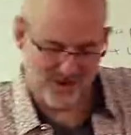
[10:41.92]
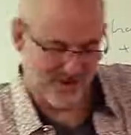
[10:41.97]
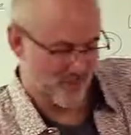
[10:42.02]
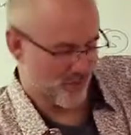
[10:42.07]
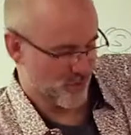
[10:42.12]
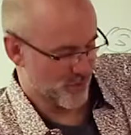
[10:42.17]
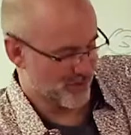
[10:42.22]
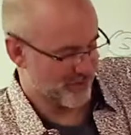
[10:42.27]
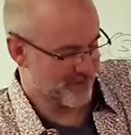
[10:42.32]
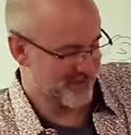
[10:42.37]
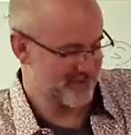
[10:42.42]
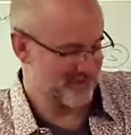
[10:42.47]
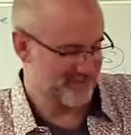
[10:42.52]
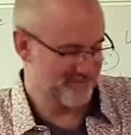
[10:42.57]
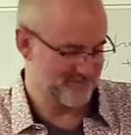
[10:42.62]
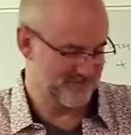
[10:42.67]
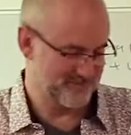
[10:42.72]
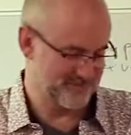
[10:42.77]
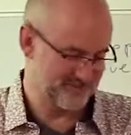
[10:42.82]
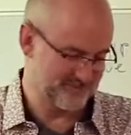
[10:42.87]
I'm worthy. I'm worthy.
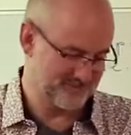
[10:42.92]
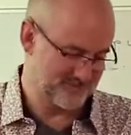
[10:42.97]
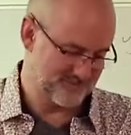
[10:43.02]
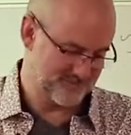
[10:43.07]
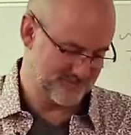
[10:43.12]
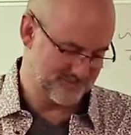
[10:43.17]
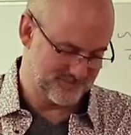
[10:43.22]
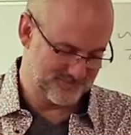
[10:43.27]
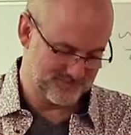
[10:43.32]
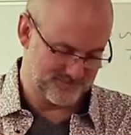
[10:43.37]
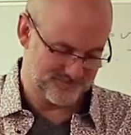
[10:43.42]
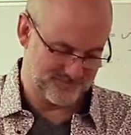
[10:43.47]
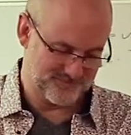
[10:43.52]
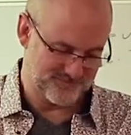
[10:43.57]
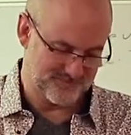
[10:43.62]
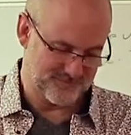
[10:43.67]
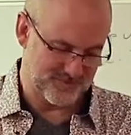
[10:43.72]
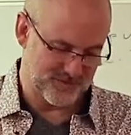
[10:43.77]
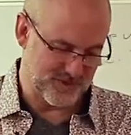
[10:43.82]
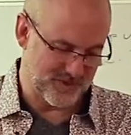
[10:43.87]

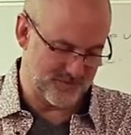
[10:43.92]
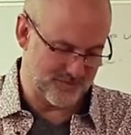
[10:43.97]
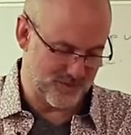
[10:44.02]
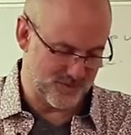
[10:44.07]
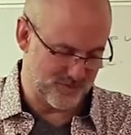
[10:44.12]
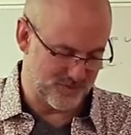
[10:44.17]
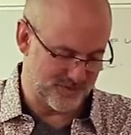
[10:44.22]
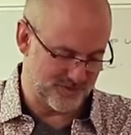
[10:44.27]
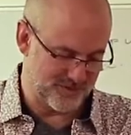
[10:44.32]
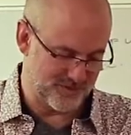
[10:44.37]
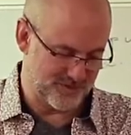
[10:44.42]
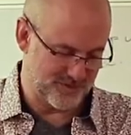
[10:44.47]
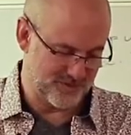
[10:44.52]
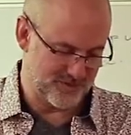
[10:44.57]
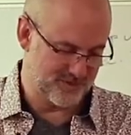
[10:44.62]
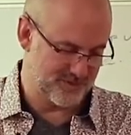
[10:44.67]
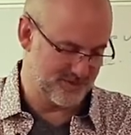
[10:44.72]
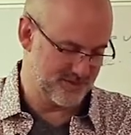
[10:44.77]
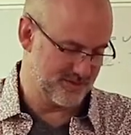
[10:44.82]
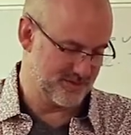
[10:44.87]
I'm not worthy.
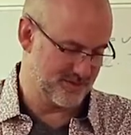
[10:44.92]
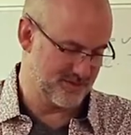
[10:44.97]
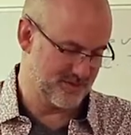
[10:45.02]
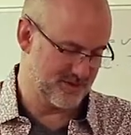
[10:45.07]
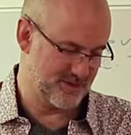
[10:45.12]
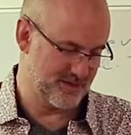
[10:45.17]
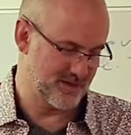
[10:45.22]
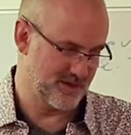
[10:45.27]
I'm not worthy.